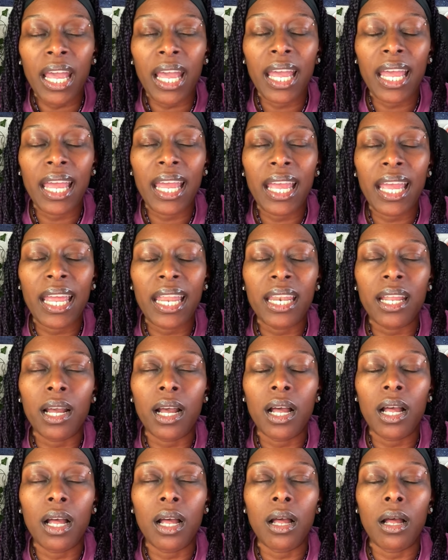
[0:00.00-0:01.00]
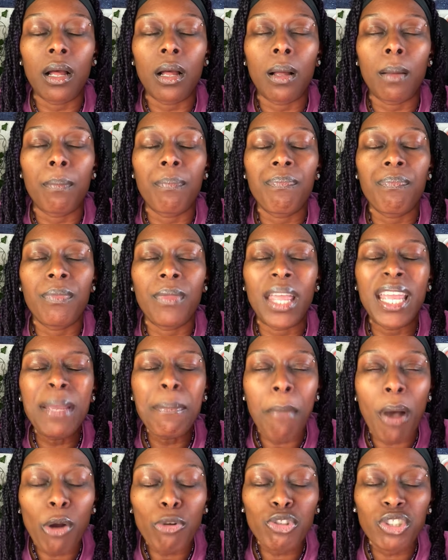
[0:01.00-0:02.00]
And um
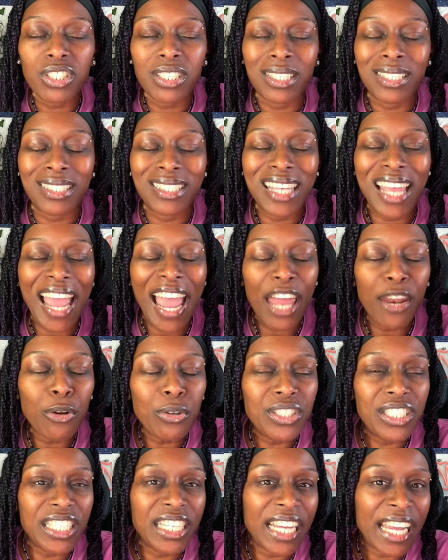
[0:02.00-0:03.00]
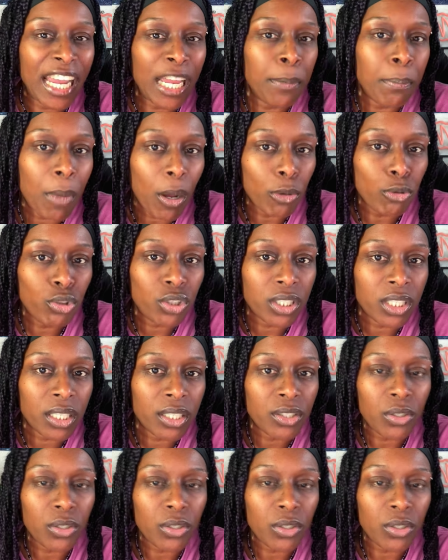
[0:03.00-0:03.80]
emotions, energy in motion.